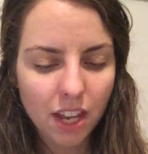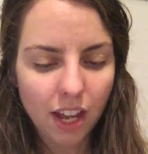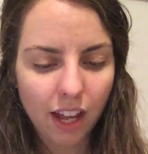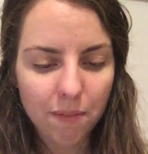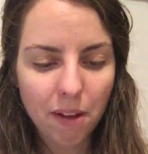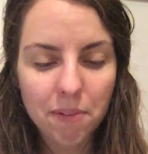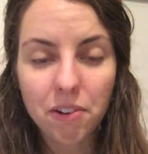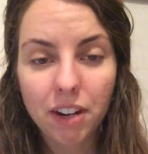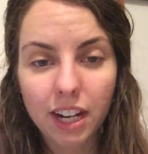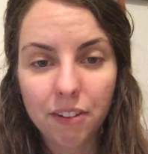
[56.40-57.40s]
I'm going
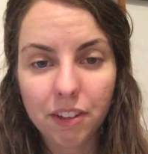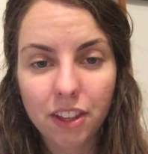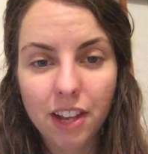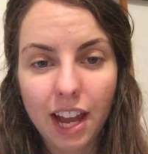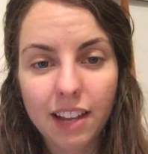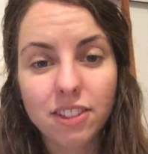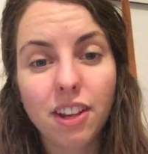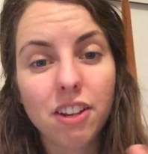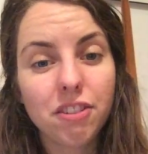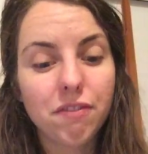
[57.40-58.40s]
to read it with you guys.
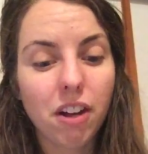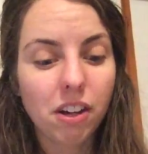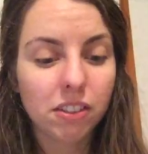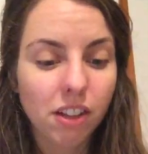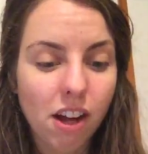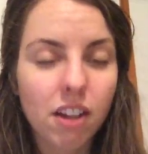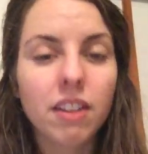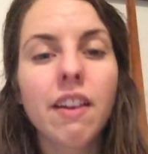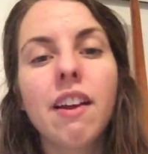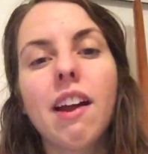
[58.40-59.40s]
You guys should follow
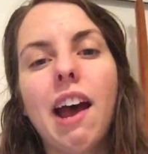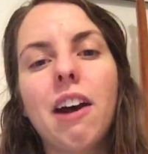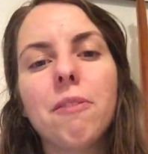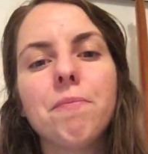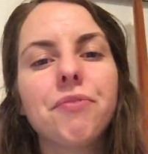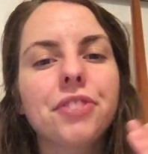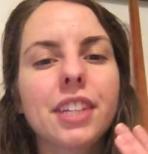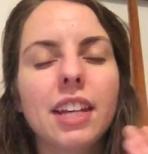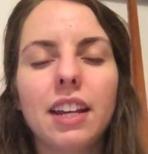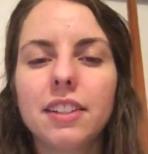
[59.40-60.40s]
along. I'll
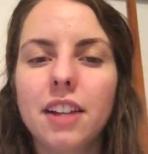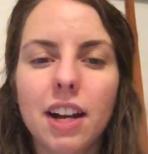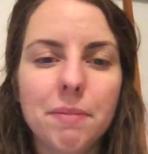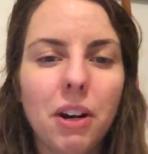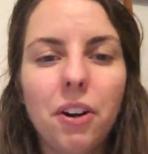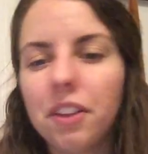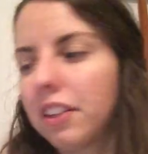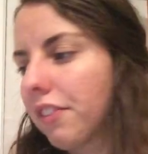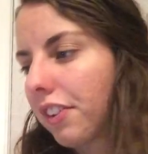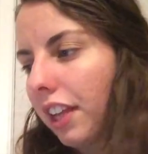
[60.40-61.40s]
kind of talk about all the
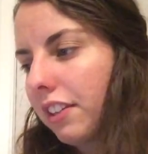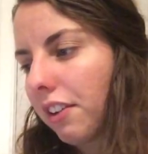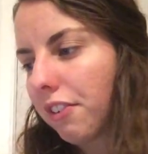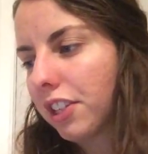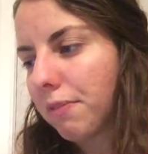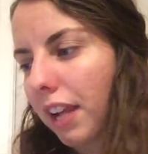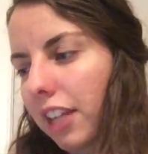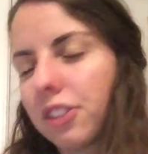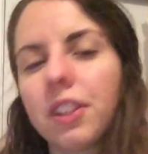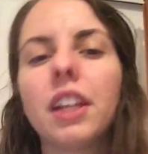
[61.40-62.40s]
different things that we should be
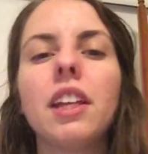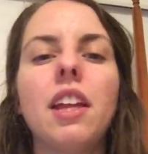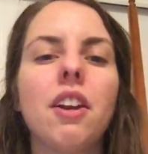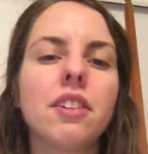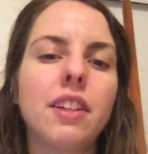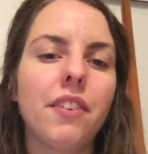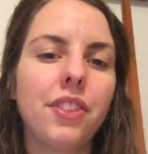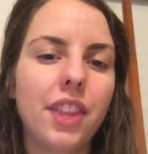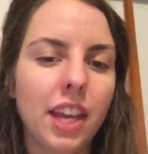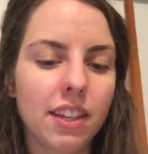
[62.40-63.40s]
answering in our 7
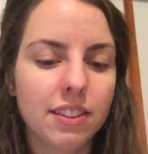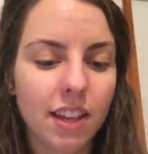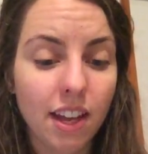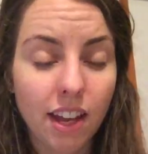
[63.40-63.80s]
things.